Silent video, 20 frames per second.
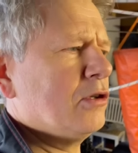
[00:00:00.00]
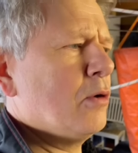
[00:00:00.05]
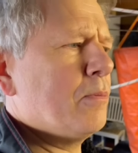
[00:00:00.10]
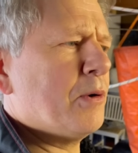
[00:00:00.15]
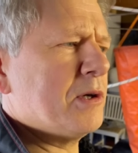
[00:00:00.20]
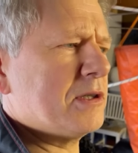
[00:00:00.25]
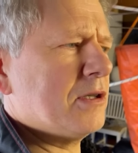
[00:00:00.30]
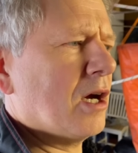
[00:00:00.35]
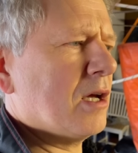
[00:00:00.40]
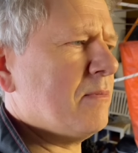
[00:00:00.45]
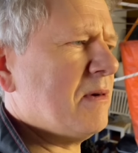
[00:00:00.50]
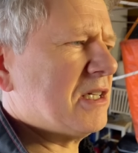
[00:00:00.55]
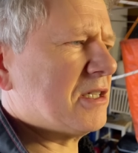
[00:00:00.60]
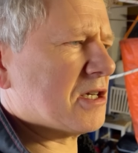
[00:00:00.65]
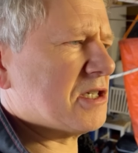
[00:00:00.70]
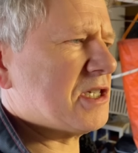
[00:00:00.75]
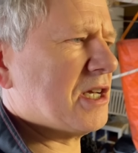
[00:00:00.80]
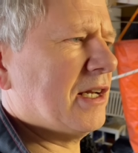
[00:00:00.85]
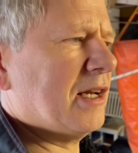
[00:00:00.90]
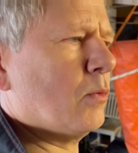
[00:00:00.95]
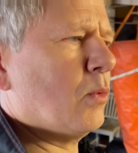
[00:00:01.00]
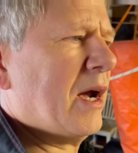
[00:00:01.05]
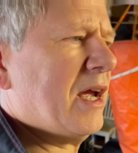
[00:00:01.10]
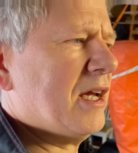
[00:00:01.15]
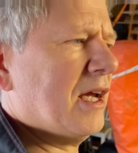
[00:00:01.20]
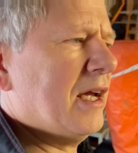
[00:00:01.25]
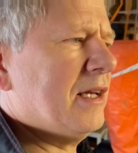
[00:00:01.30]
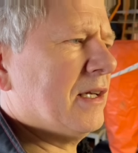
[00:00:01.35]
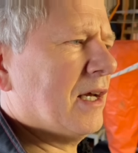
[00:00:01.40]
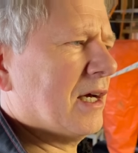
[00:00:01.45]
2.9 meters and weigh
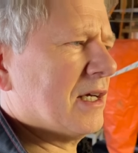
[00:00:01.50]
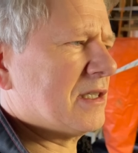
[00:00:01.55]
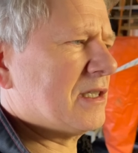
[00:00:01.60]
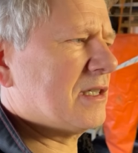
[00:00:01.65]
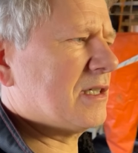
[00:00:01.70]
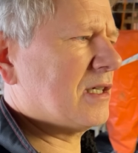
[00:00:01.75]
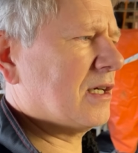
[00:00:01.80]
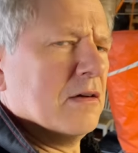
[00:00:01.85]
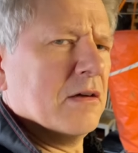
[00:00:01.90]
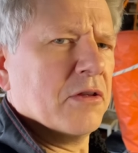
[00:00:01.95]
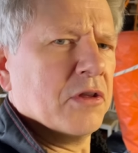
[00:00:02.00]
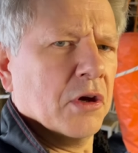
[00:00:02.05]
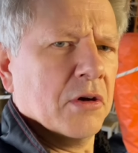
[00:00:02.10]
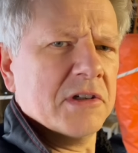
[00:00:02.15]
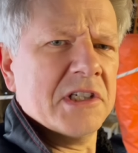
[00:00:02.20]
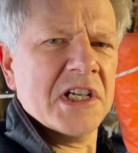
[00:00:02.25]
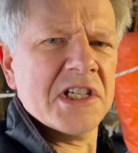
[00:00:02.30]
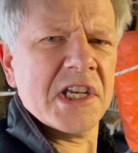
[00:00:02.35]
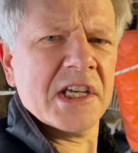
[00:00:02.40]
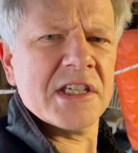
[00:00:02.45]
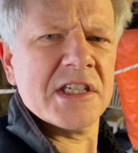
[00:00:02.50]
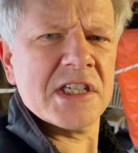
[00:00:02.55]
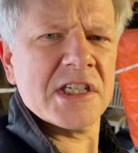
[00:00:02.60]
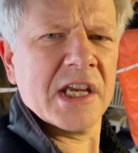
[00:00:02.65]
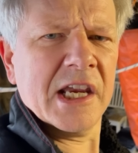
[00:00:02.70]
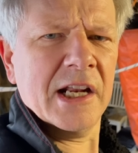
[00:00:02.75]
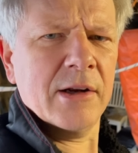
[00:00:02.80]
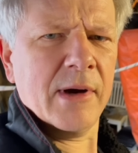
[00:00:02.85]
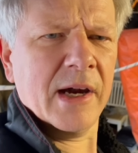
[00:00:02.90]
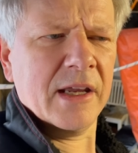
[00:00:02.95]
in at 36
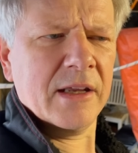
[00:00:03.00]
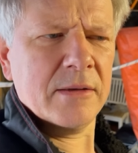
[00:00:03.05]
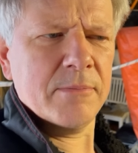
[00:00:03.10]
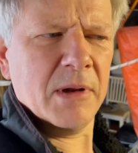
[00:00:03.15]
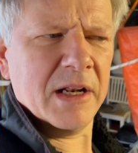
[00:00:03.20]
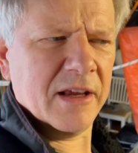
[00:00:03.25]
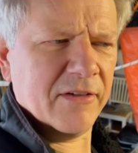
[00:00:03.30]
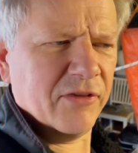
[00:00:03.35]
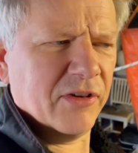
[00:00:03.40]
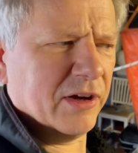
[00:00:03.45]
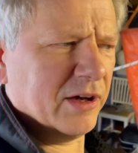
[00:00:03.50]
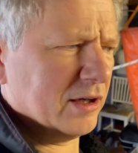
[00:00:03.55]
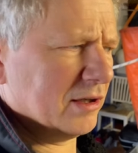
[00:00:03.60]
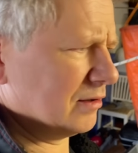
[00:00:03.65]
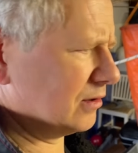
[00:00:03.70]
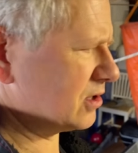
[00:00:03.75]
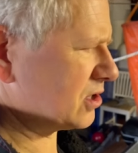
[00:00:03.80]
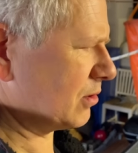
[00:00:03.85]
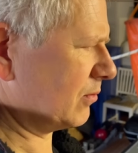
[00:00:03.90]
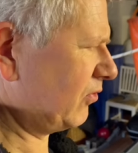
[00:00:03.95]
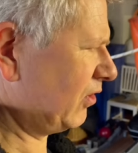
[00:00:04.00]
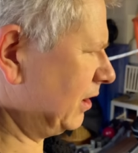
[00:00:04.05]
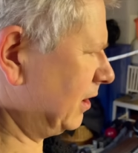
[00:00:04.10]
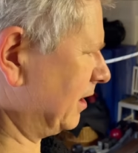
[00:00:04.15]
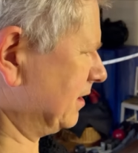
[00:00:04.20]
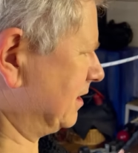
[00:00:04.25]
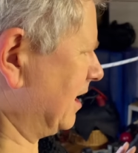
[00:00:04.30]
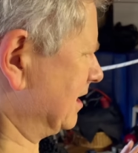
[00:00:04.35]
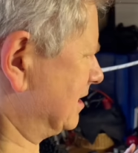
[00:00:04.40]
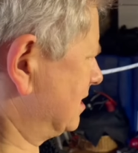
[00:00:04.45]
kilo, I believe. Something
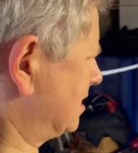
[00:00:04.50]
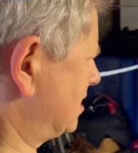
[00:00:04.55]
like that.